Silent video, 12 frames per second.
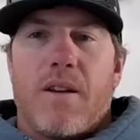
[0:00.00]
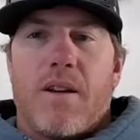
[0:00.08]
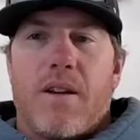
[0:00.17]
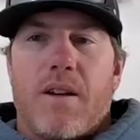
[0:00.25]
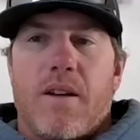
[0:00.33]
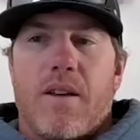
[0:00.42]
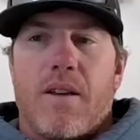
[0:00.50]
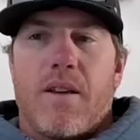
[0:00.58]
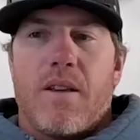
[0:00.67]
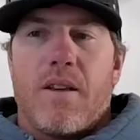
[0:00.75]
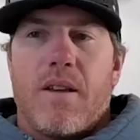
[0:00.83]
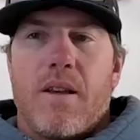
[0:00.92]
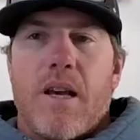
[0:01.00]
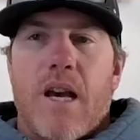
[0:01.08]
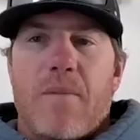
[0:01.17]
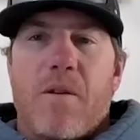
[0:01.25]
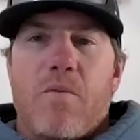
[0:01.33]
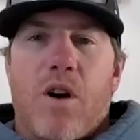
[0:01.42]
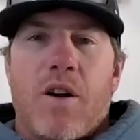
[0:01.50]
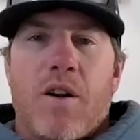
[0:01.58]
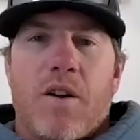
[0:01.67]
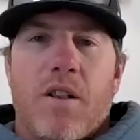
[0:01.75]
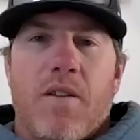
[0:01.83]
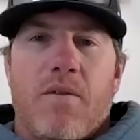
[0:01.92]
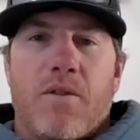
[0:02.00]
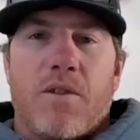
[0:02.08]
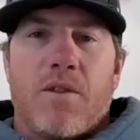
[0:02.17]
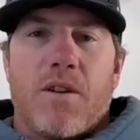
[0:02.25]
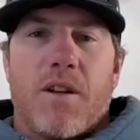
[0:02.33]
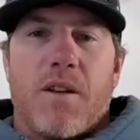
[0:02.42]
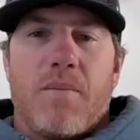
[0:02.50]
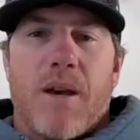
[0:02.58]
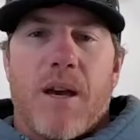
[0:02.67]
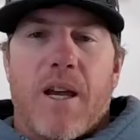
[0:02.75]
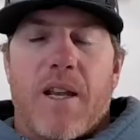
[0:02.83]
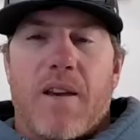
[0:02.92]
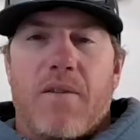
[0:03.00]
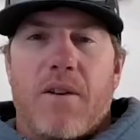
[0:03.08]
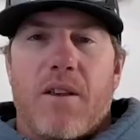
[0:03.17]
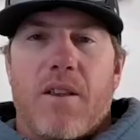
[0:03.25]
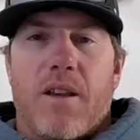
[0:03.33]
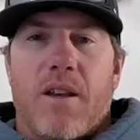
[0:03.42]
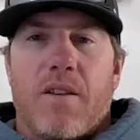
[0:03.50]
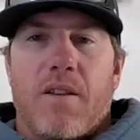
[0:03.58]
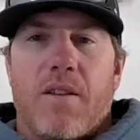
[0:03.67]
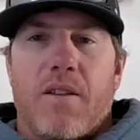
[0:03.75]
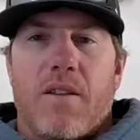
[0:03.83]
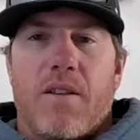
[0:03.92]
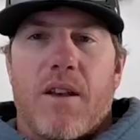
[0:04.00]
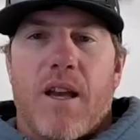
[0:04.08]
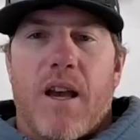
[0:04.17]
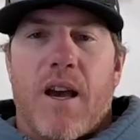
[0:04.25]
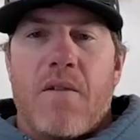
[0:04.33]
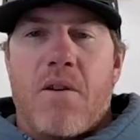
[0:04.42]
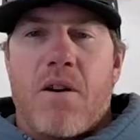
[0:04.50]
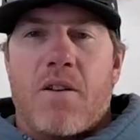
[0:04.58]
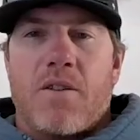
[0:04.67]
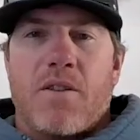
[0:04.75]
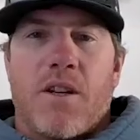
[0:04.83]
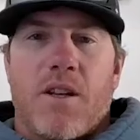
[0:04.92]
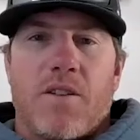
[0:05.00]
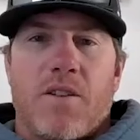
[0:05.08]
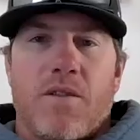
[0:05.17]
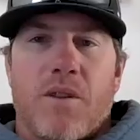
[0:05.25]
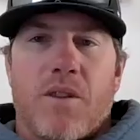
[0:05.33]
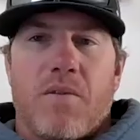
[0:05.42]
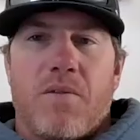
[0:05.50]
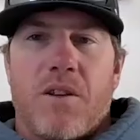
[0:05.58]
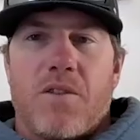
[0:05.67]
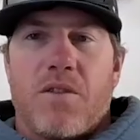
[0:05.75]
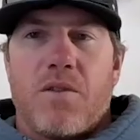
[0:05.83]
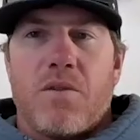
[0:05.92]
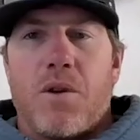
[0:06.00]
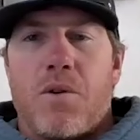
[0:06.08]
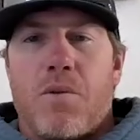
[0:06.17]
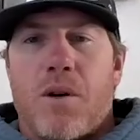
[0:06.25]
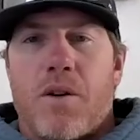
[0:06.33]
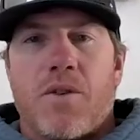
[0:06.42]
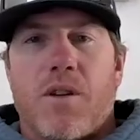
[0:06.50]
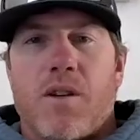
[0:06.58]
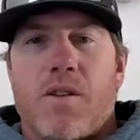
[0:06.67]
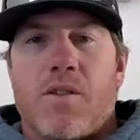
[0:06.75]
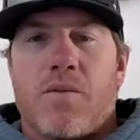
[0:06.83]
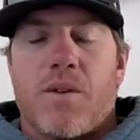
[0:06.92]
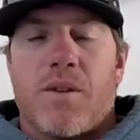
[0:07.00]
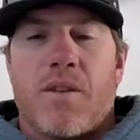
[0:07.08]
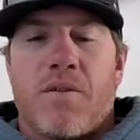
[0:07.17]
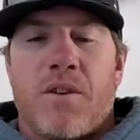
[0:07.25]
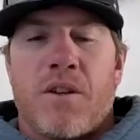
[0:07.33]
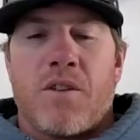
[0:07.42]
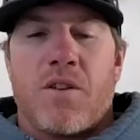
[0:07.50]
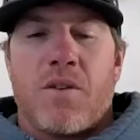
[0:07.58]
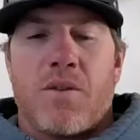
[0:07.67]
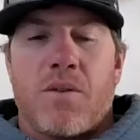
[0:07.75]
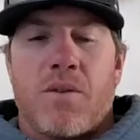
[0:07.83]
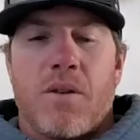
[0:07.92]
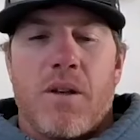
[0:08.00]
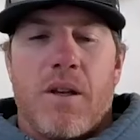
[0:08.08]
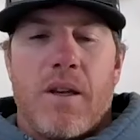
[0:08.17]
Uh, I mean, water levels are going to impact everything. Like high water changes what the fish do, low water changes what the fish do.